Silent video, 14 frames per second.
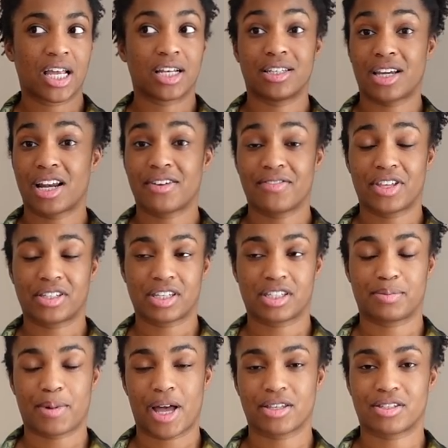None of this is
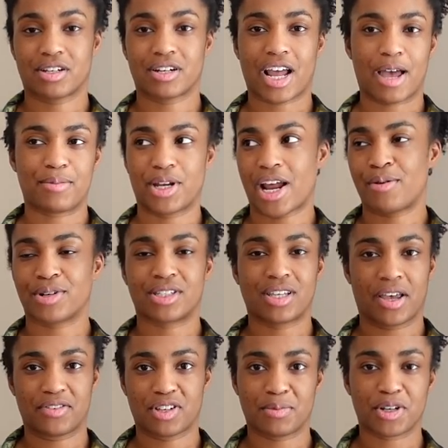sponsored. I mean, I would
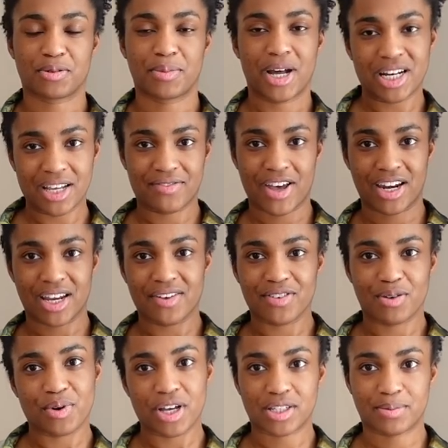save so much money if any of
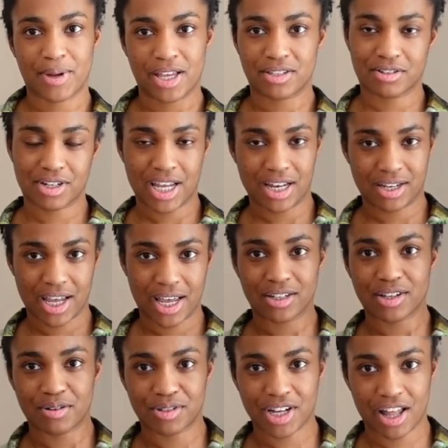it was sponsored. Hint,
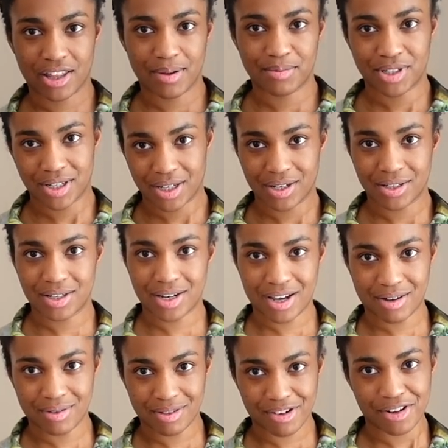hint, go tell them to, you
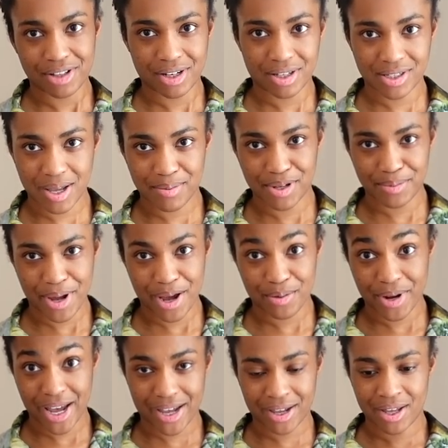know, throw a little something my
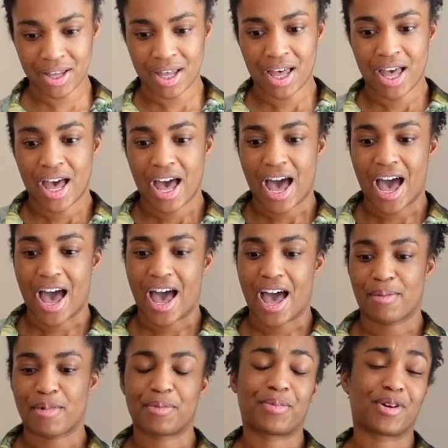way.
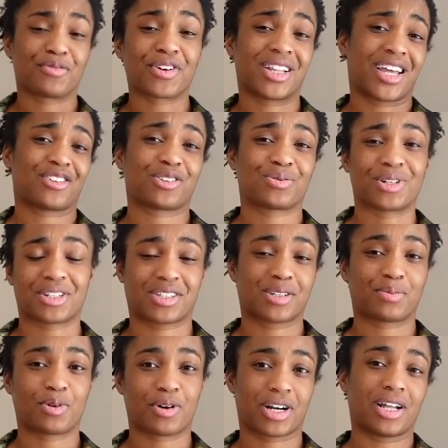Um, but really, I just want to
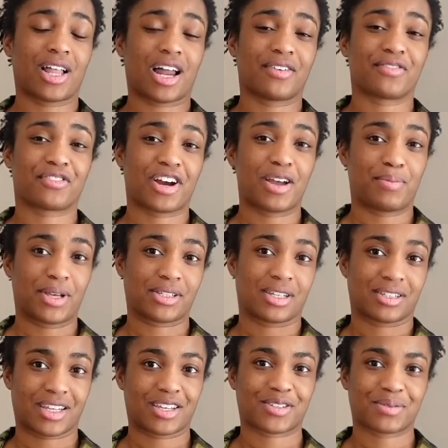support a lot of great
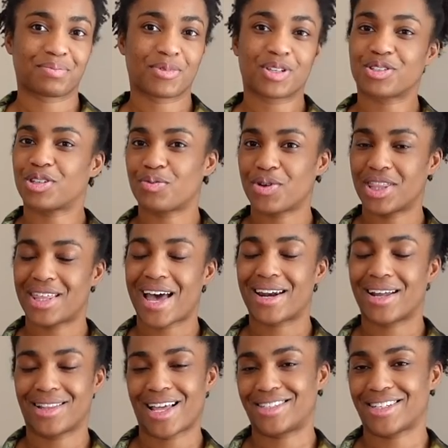businesses. So with
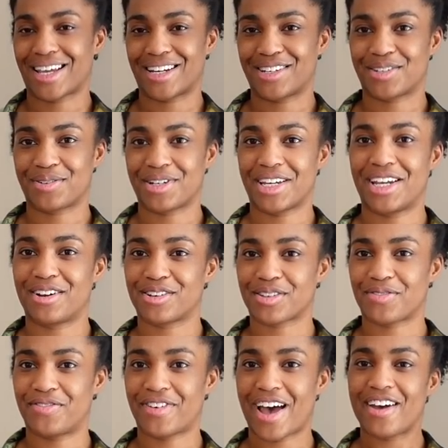that, let's get into it. Here's
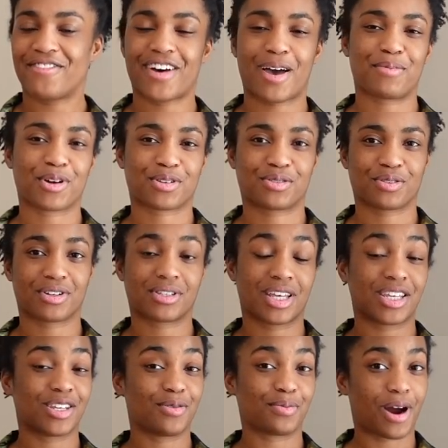five fabric stores
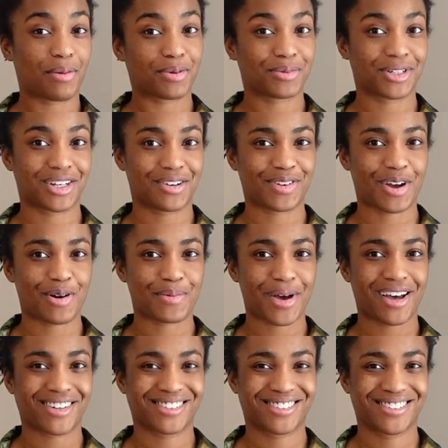that you probably don't know about.